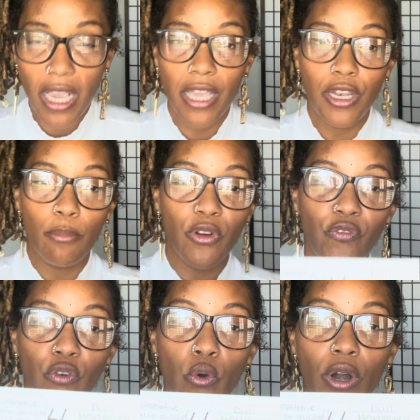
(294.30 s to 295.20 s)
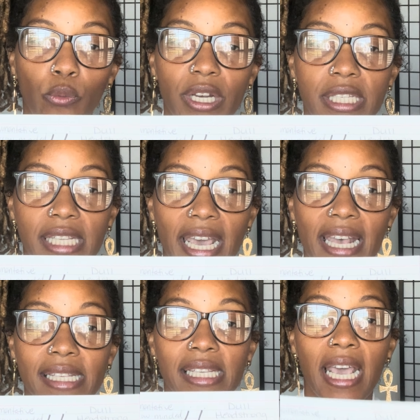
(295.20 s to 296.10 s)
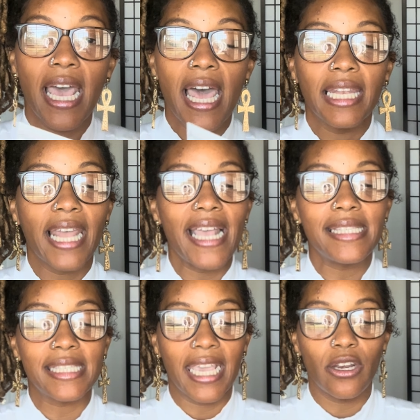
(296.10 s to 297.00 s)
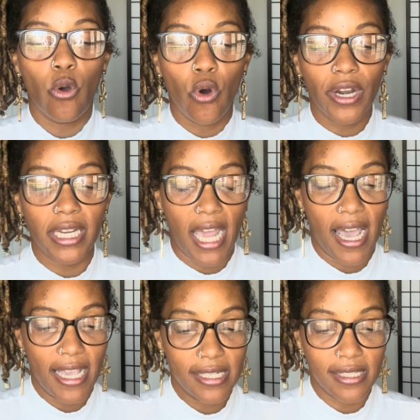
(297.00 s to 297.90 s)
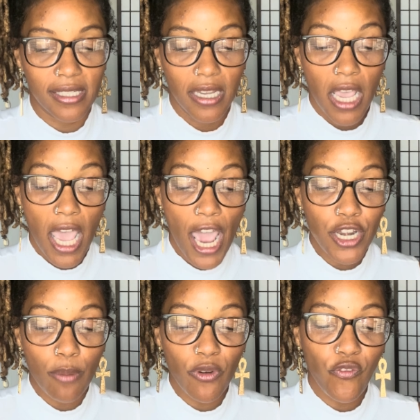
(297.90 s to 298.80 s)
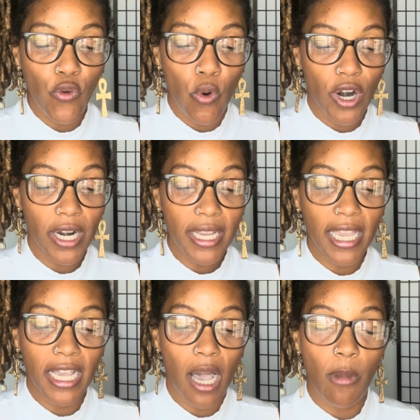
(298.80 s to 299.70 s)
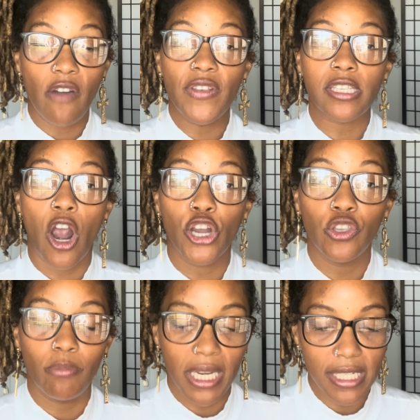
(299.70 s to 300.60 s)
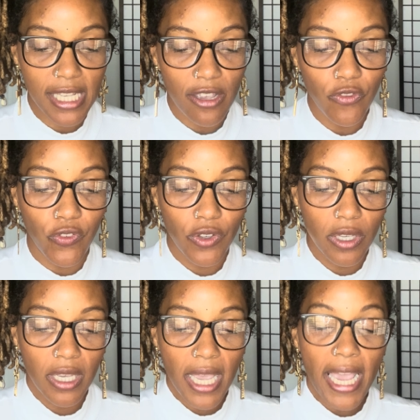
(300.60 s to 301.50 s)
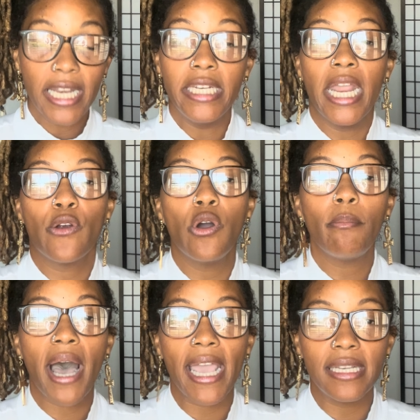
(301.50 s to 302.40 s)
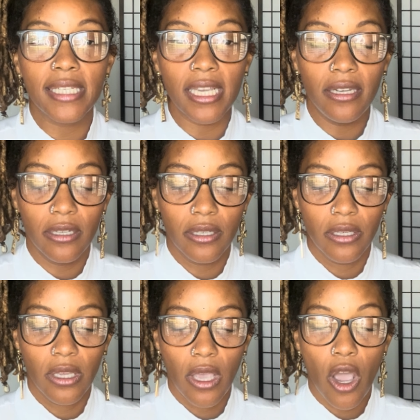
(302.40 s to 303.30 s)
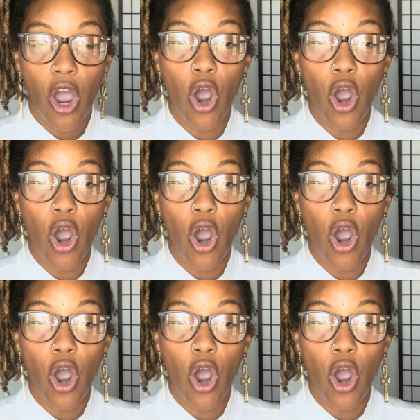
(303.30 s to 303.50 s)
Number 4, which says, let's get organized. A number 4 can come off as argumentative, narrow-minded, a